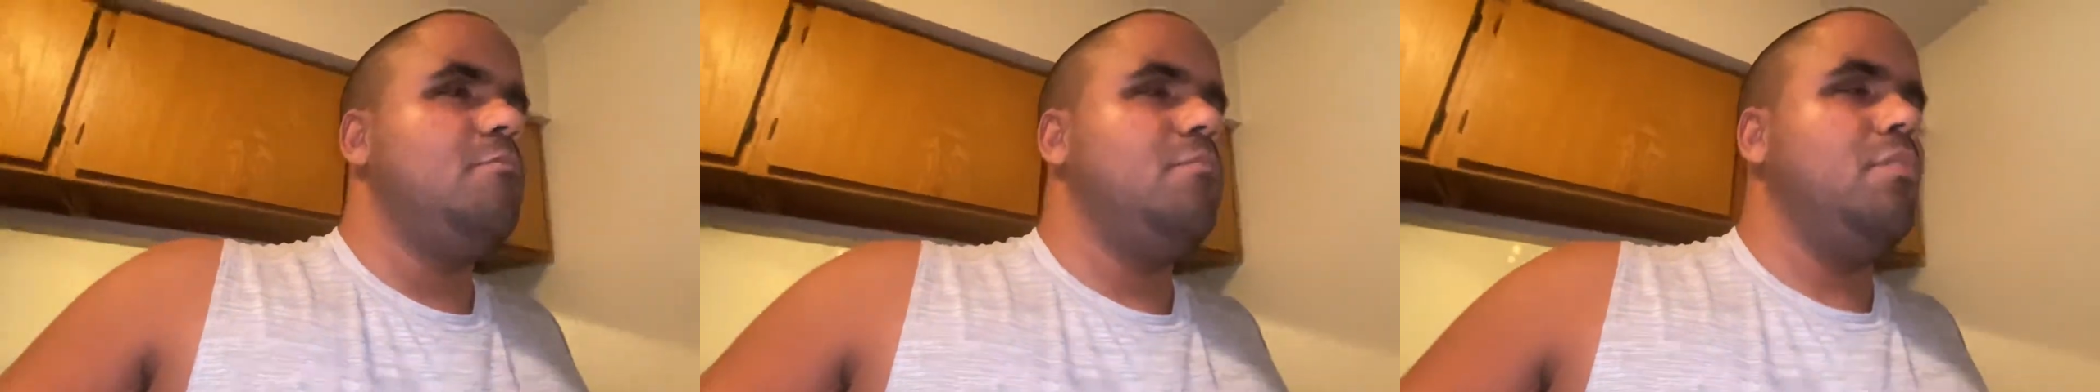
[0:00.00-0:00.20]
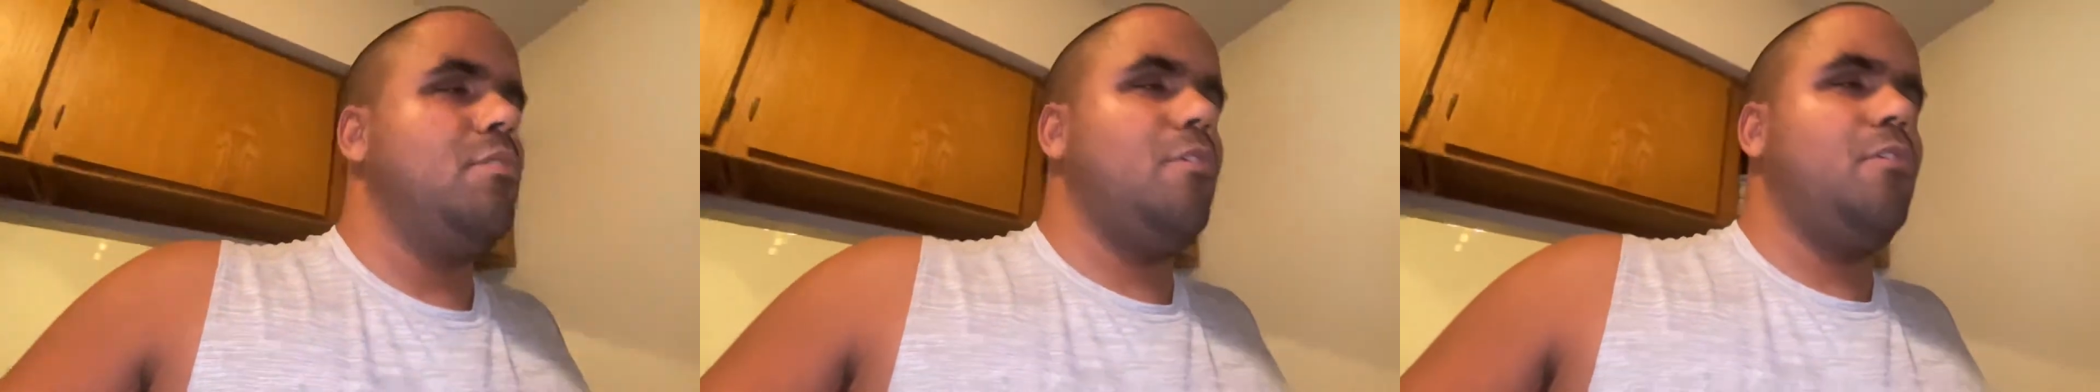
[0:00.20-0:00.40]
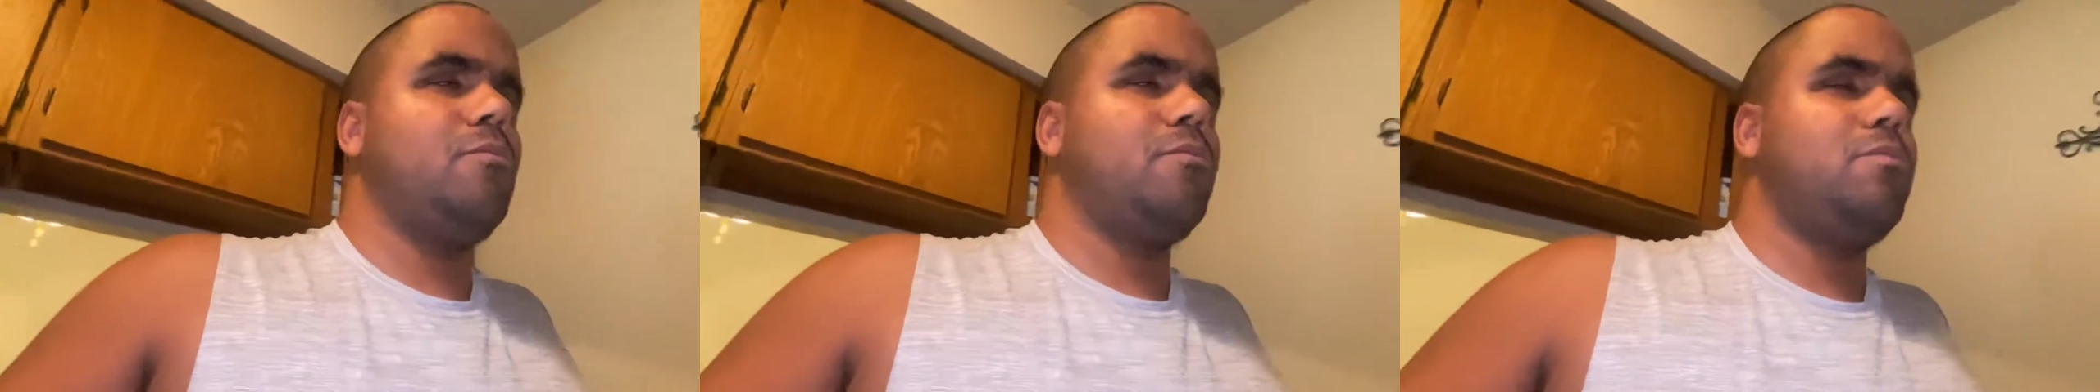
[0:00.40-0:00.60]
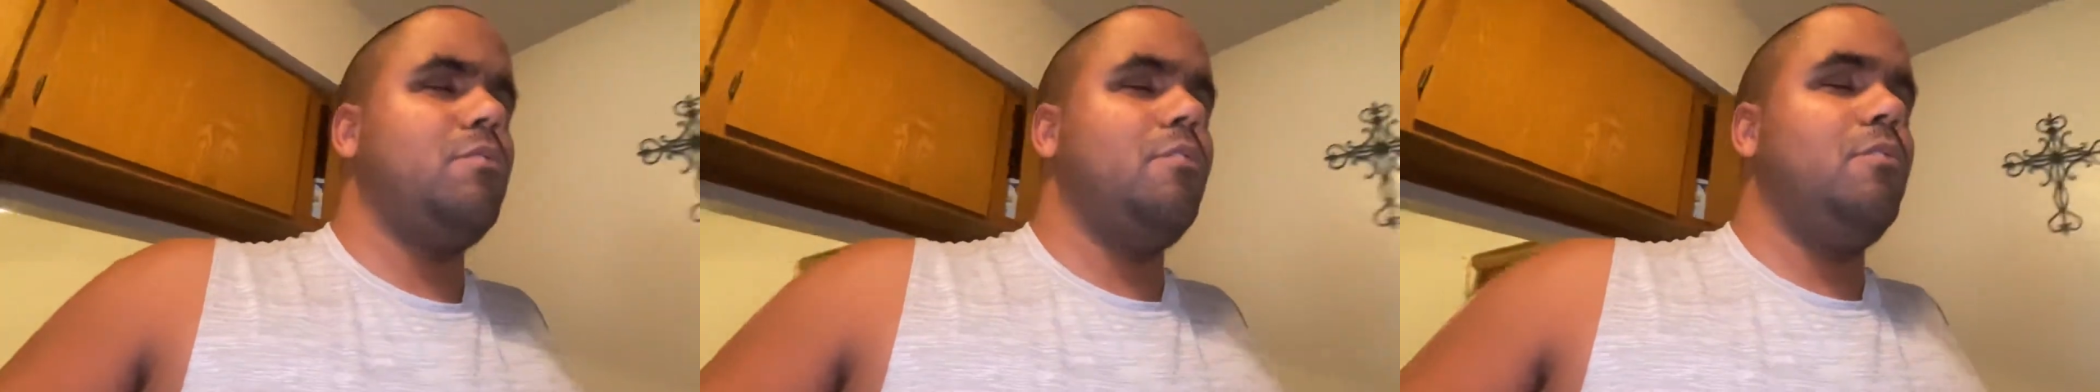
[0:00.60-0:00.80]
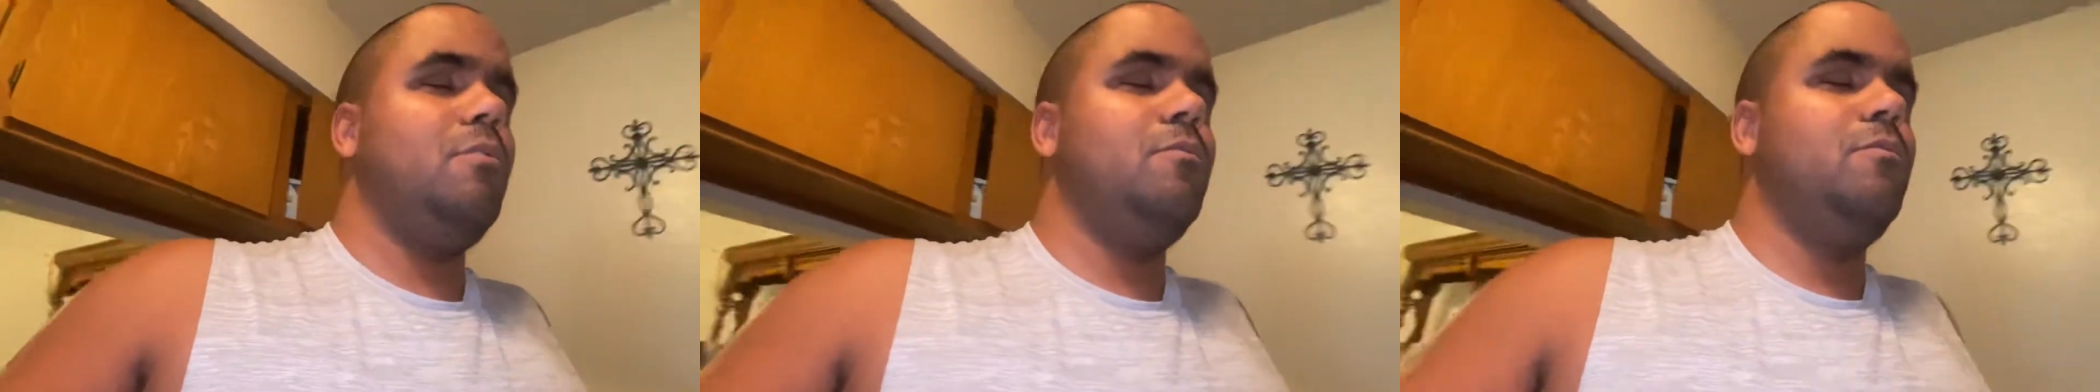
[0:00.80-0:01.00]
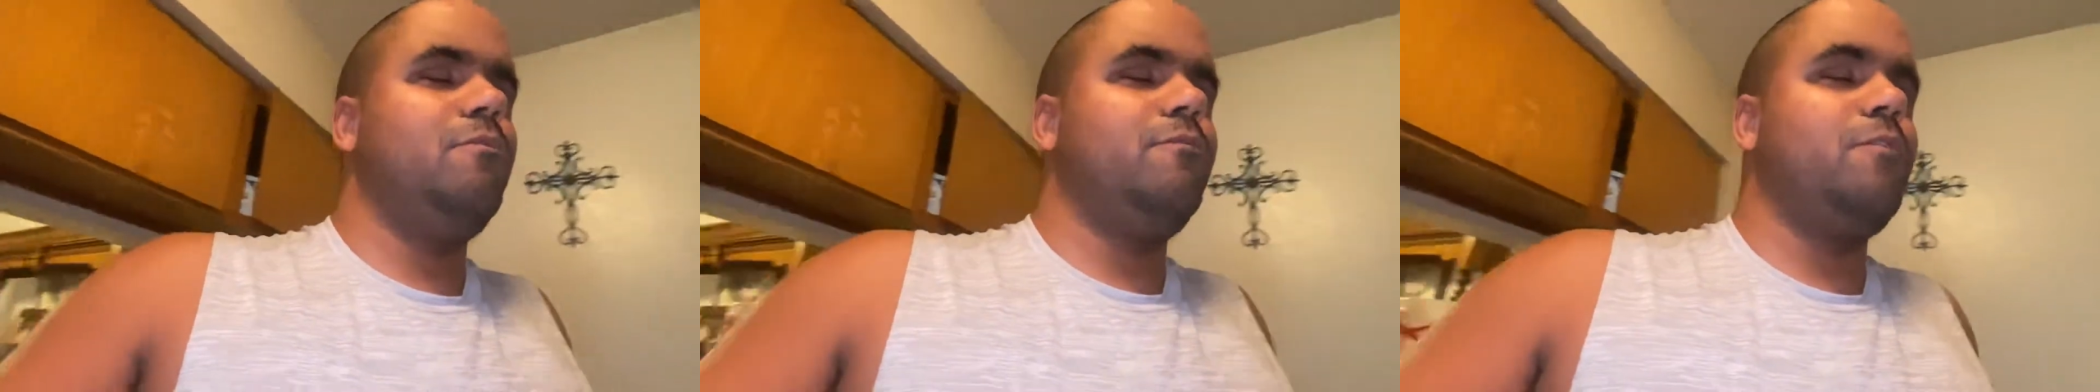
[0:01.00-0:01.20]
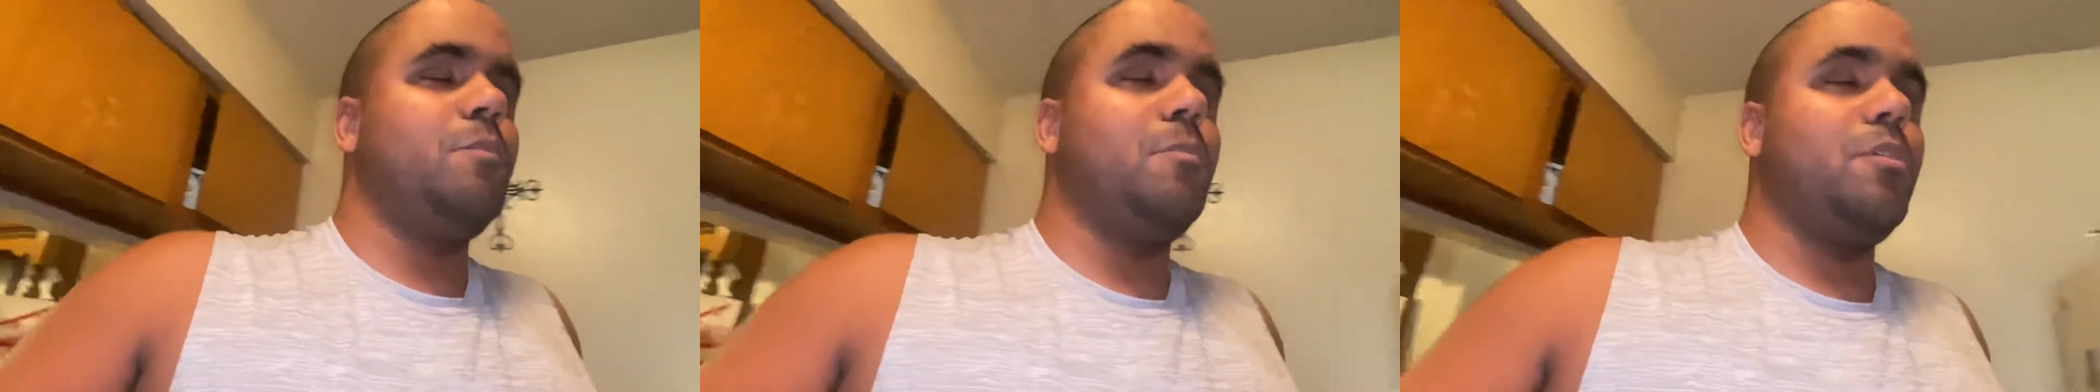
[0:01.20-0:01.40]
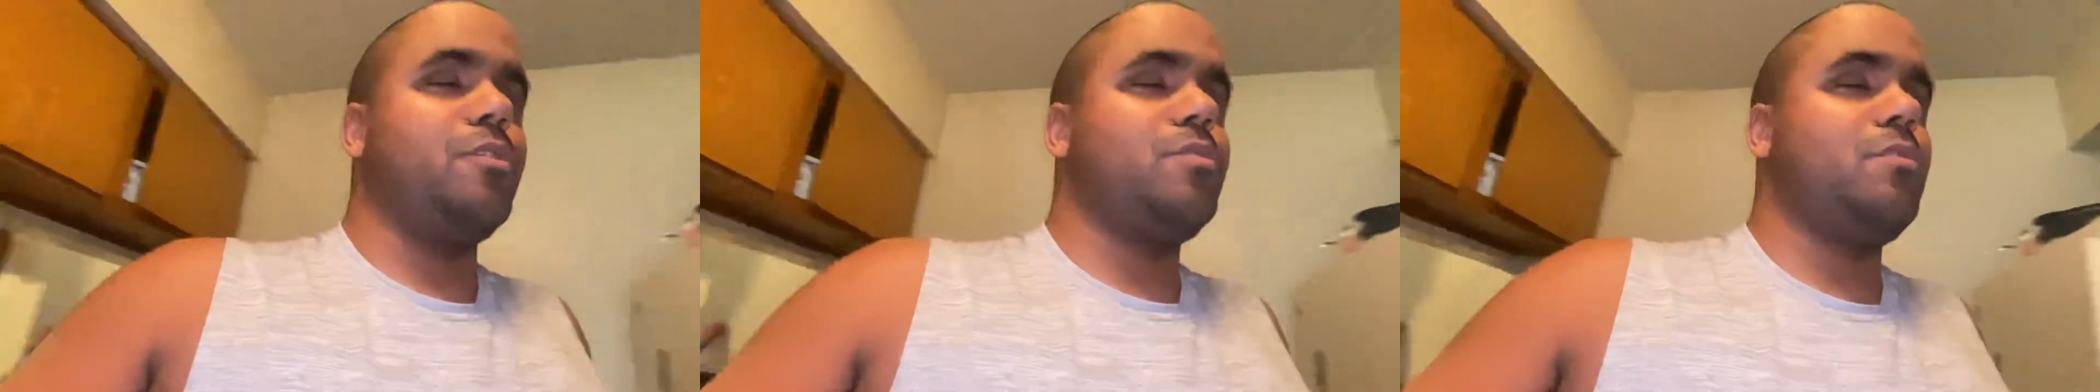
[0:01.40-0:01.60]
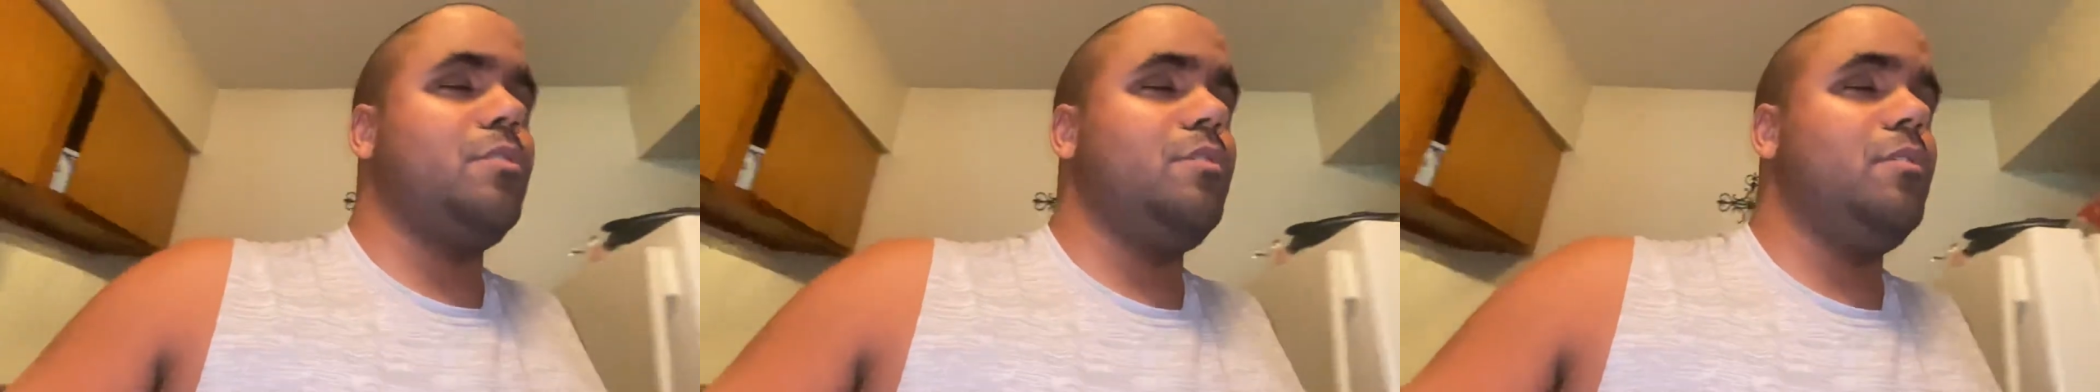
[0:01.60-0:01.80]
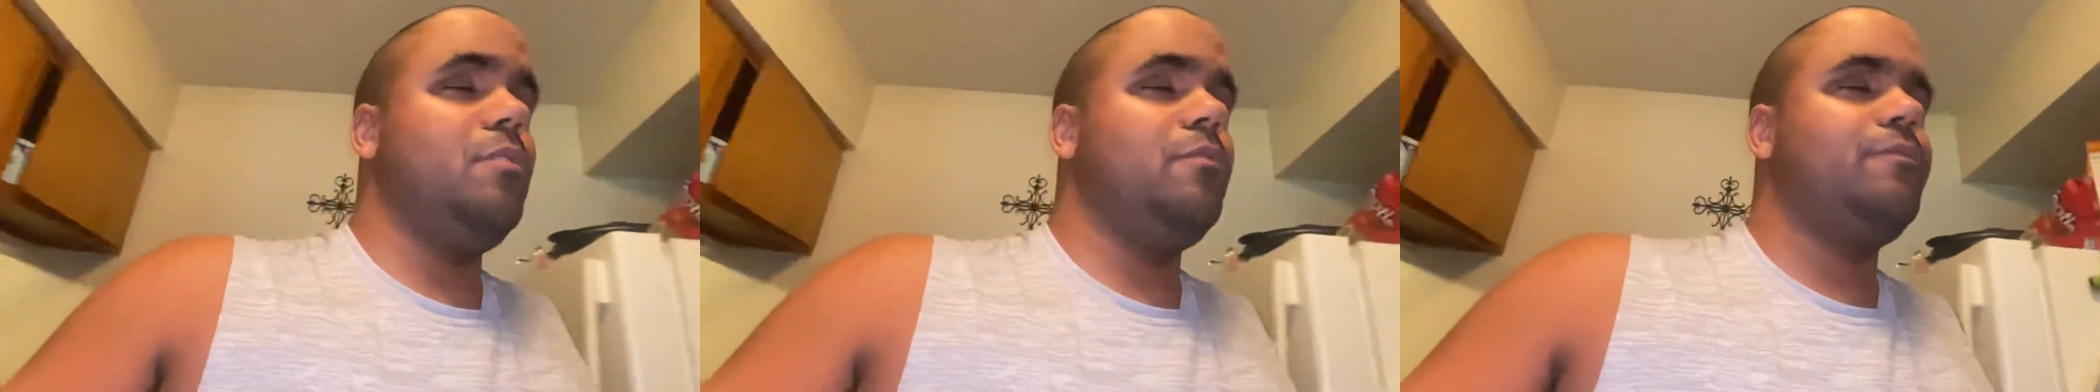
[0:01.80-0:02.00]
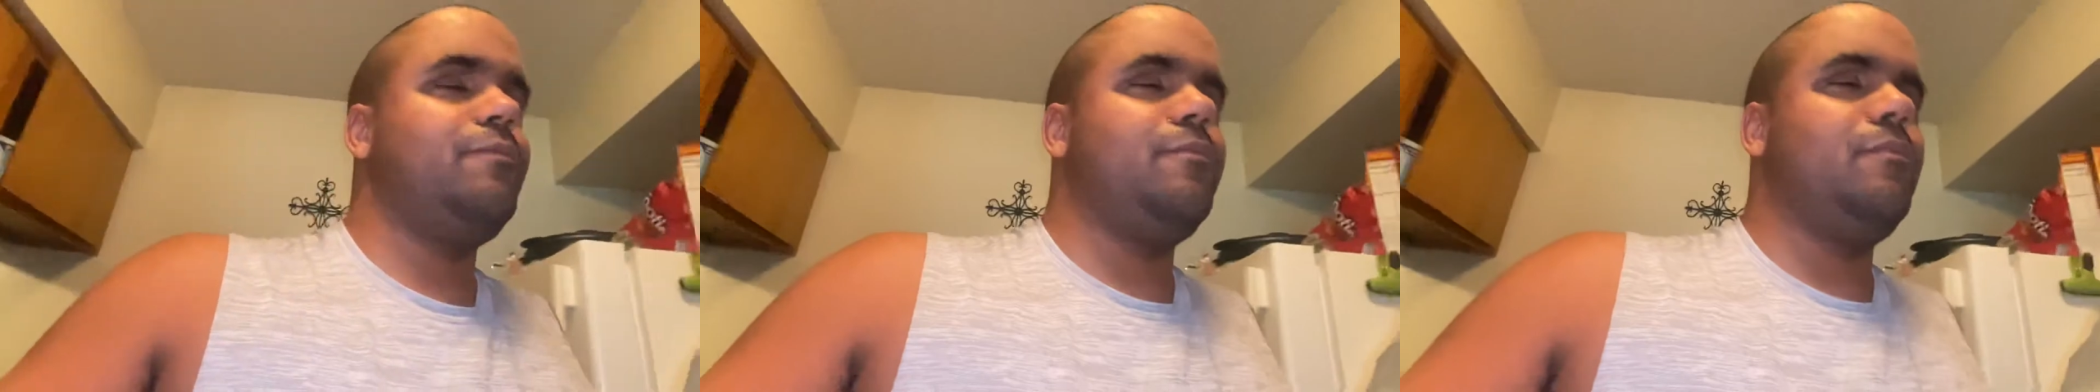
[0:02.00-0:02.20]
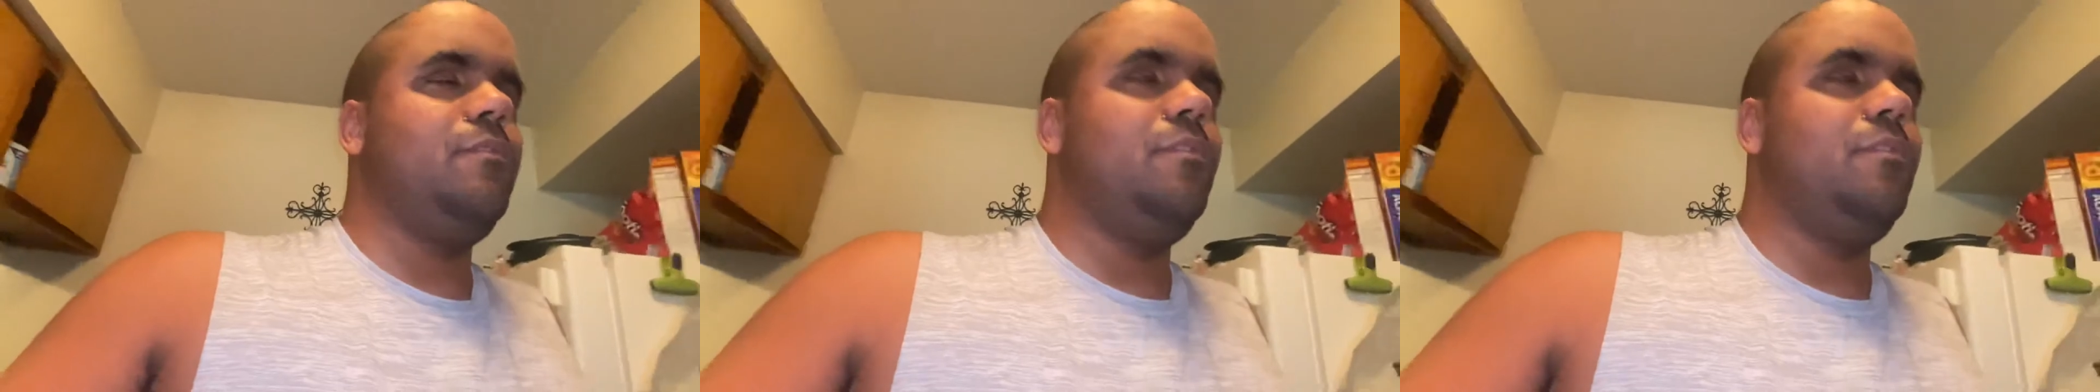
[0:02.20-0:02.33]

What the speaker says: but also from myself.